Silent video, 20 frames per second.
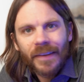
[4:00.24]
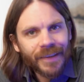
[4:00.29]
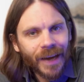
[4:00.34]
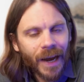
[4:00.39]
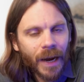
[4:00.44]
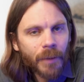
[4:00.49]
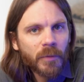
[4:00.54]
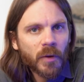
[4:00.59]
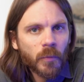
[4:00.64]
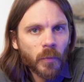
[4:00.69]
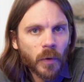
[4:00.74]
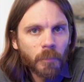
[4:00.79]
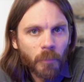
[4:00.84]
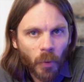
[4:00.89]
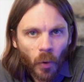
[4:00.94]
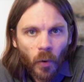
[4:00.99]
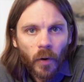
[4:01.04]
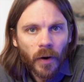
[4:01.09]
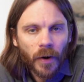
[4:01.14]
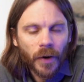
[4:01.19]
the time that we're
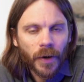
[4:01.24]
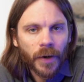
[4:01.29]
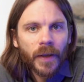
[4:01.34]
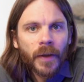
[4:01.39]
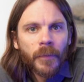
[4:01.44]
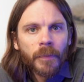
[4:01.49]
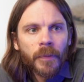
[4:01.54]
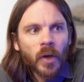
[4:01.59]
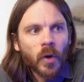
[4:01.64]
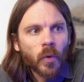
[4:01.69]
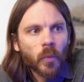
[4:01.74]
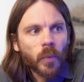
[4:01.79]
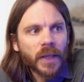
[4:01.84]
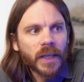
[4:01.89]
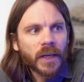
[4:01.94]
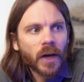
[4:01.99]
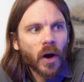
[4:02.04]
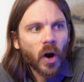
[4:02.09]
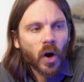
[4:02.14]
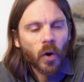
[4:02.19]
born,
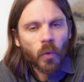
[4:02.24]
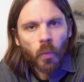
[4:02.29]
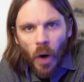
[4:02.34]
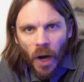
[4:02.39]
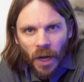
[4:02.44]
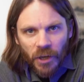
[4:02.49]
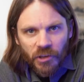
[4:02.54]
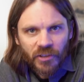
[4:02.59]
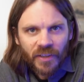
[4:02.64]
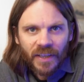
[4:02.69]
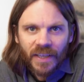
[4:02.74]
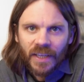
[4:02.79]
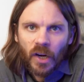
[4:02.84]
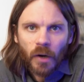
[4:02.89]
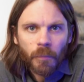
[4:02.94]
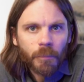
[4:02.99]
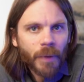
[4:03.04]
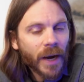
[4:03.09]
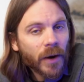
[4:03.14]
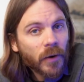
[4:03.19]
we are watching
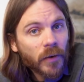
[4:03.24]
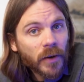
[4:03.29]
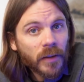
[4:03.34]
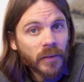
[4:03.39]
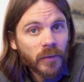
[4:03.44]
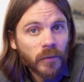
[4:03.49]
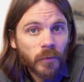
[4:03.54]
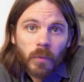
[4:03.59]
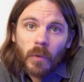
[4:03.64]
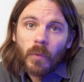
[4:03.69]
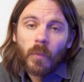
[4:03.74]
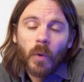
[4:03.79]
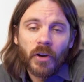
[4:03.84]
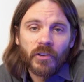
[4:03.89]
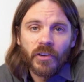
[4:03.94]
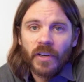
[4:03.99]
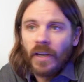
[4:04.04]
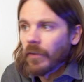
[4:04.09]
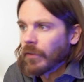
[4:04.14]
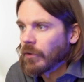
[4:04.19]
our parents, we're
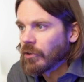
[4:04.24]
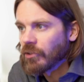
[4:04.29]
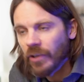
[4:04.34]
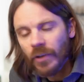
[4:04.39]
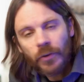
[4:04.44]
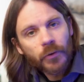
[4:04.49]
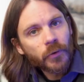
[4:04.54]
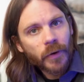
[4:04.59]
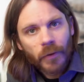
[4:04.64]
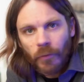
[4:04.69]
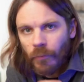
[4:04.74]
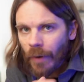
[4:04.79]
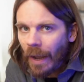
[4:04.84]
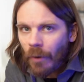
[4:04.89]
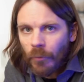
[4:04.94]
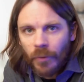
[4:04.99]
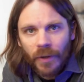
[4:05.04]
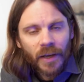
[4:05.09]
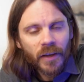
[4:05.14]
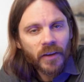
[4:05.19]
watching other children
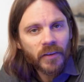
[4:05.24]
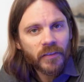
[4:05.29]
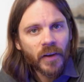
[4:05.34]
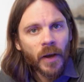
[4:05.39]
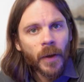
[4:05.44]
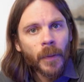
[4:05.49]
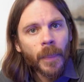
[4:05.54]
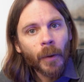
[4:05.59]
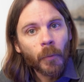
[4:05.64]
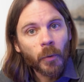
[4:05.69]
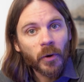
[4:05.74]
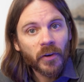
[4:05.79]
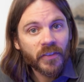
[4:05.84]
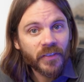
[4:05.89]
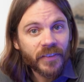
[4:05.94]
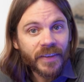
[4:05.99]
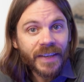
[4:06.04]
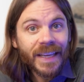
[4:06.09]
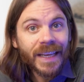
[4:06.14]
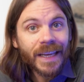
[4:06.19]
around us, we're
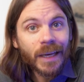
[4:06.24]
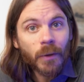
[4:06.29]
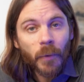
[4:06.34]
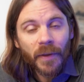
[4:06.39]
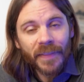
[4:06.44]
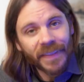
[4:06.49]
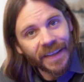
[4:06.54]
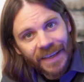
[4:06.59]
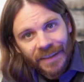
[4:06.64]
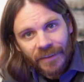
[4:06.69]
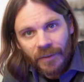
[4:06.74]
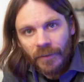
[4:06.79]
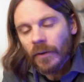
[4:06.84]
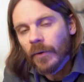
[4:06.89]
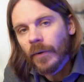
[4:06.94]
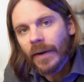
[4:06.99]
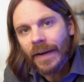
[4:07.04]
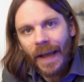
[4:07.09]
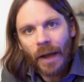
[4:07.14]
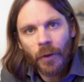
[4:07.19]
seeing what they
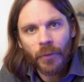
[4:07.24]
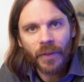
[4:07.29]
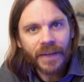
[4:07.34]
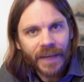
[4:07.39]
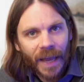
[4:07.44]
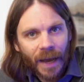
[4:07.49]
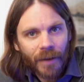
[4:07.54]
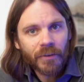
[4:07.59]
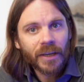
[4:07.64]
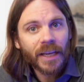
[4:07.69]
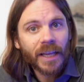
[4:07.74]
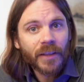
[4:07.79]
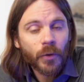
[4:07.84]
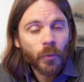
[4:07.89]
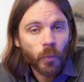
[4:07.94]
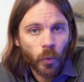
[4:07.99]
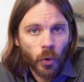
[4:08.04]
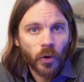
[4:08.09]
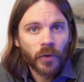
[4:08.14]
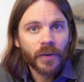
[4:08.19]
do and how they navigate
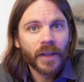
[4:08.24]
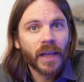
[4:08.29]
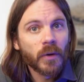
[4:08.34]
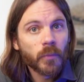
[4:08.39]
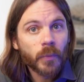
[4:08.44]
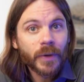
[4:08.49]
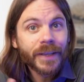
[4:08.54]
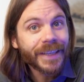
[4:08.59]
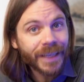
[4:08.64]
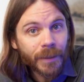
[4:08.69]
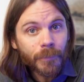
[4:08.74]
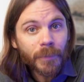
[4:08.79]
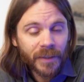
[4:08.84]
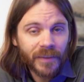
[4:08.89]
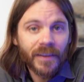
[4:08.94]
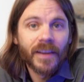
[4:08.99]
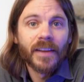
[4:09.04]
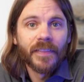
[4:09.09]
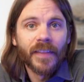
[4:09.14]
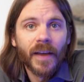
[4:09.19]
the world, and we
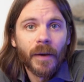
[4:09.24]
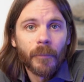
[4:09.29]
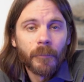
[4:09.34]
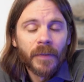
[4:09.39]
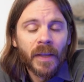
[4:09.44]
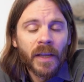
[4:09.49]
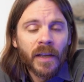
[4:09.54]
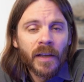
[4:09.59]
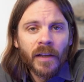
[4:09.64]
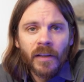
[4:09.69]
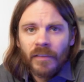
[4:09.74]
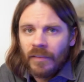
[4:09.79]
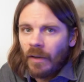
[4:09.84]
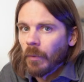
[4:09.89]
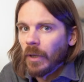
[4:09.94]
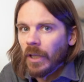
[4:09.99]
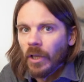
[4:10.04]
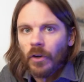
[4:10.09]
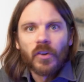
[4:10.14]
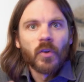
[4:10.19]
imitate them. It's
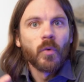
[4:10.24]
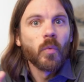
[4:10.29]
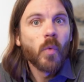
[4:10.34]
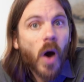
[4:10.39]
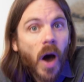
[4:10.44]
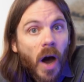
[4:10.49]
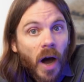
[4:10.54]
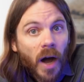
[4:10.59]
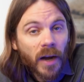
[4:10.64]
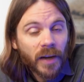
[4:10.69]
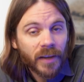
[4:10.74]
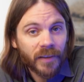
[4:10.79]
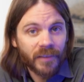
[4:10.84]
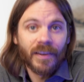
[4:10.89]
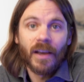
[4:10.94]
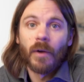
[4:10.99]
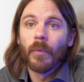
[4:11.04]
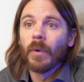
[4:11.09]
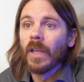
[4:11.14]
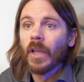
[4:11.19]
how we learn to walk,
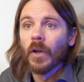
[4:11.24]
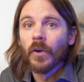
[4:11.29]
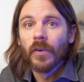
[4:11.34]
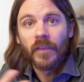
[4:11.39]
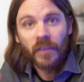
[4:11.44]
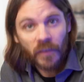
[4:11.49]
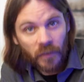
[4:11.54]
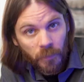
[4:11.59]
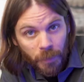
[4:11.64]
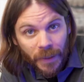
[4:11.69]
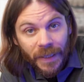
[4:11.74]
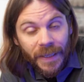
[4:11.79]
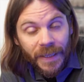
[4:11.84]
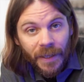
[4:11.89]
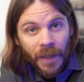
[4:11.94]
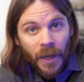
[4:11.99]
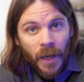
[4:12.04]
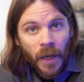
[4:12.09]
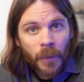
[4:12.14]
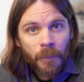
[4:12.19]
it's how we learn to
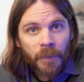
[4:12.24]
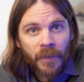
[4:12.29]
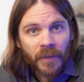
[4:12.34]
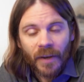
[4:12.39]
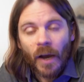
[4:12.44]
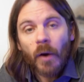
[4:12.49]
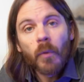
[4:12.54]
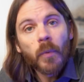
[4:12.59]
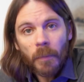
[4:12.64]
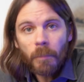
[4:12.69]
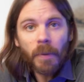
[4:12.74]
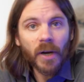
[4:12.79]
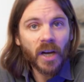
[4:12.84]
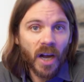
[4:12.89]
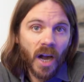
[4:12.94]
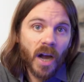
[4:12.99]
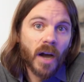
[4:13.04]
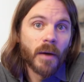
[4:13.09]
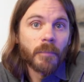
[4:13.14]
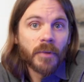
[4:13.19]
speak, it's how we
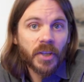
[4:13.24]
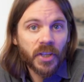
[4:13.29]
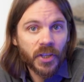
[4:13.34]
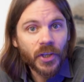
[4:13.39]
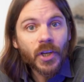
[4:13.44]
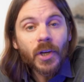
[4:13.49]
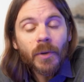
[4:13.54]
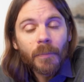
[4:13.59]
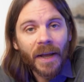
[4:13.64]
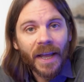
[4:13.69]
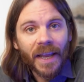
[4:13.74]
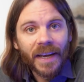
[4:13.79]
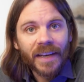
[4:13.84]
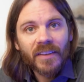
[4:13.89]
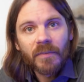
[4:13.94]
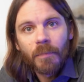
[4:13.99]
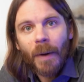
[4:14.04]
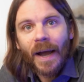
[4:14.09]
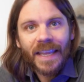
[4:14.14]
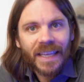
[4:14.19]
become human,
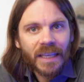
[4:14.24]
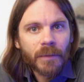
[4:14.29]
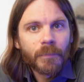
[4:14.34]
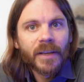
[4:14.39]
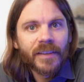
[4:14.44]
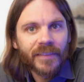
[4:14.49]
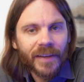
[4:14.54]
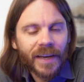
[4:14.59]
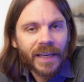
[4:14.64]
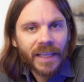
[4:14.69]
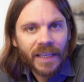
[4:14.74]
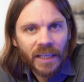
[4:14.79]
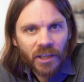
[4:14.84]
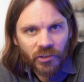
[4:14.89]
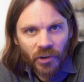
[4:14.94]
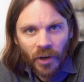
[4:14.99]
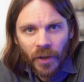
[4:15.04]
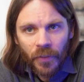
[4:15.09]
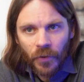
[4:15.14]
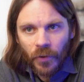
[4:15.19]
is by imitating
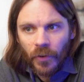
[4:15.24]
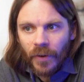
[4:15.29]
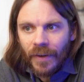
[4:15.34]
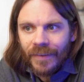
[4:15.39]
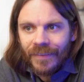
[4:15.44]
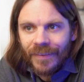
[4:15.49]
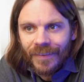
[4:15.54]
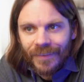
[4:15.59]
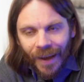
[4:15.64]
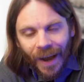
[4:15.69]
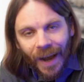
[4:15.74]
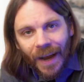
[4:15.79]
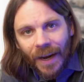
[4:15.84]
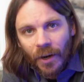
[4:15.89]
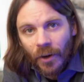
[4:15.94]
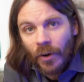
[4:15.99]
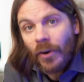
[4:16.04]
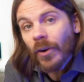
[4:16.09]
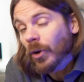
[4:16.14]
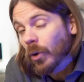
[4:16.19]
each other, and
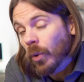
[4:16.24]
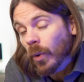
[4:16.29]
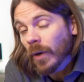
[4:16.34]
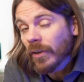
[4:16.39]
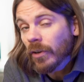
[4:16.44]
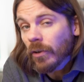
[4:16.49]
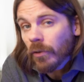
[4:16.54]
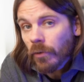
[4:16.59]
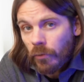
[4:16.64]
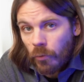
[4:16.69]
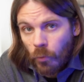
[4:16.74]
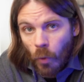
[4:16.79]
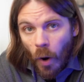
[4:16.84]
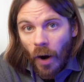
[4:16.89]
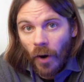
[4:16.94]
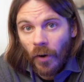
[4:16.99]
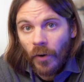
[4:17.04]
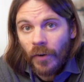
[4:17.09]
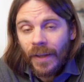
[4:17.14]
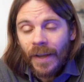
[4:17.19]
desire, according to
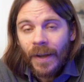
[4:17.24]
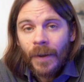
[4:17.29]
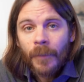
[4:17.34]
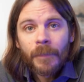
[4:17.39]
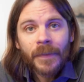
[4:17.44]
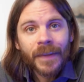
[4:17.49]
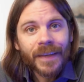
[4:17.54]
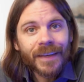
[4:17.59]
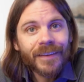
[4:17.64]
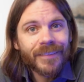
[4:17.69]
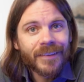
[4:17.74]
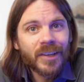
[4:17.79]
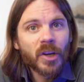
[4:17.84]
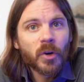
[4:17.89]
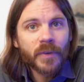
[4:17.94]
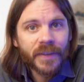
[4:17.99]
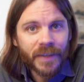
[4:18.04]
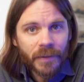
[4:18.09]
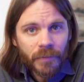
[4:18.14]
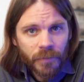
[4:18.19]
Girard, is
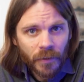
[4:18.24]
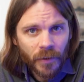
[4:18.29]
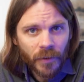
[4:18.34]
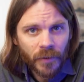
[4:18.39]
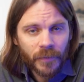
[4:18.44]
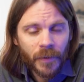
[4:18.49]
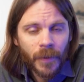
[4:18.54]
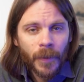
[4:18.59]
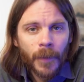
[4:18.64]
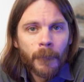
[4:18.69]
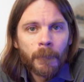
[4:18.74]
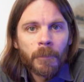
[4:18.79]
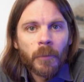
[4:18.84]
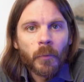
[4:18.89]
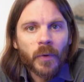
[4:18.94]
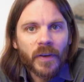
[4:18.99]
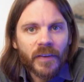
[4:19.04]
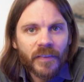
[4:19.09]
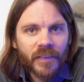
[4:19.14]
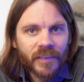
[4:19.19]
no different.
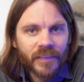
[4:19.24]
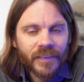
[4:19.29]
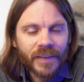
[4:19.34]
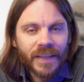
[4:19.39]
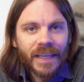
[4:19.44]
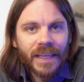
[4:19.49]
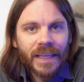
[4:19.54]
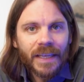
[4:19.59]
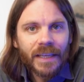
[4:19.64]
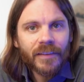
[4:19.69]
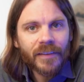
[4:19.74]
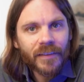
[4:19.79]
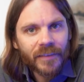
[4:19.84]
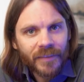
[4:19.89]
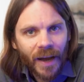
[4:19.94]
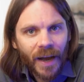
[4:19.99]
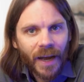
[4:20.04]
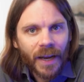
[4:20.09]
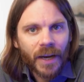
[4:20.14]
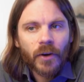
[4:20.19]
We see
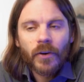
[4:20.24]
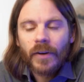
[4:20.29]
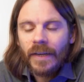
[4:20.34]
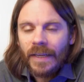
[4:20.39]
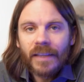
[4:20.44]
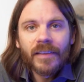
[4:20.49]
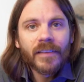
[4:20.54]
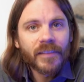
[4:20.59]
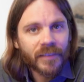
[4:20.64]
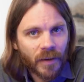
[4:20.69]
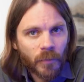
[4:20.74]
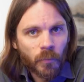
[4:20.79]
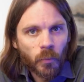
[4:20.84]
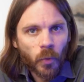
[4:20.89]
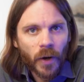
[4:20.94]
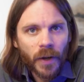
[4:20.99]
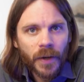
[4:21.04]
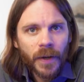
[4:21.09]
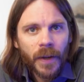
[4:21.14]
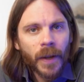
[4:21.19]
desire in
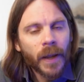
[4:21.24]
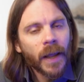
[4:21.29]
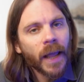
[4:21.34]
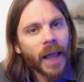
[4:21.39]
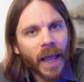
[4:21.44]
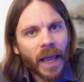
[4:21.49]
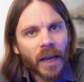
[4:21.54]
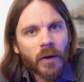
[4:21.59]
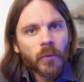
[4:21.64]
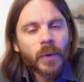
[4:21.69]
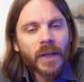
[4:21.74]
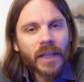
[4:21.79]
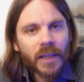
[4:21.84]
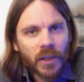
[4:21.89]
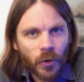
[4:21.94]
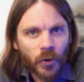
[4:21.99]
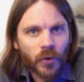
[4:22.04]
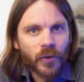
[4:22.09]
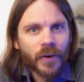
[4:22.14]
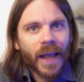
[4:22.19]
someone, and we
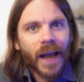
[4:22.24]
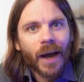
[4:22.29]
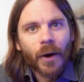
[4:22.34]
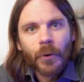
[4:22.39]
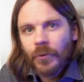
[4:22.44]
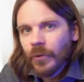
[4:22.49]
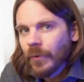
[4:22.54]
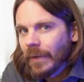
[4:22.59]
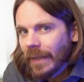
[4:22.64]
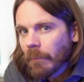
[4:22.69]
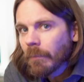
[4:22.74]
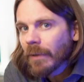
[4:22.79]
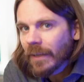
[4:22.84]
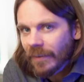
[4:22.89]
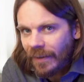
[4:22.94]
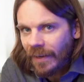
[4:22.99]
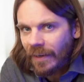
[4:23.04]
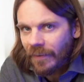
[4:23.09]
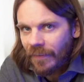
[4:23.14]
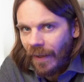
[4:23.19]
learn how to
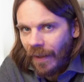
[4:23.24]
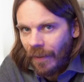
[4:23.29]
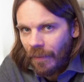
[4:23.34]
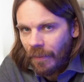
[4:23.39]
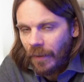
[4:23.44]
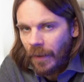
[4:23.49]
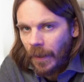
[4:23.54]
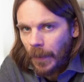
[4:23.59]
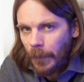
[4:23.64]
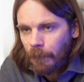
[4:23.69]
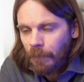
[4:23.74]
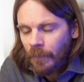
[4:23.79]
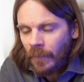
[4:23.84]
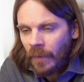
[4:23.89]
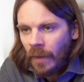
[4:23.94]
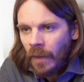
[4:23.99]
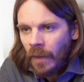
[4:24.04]
imitate that thing.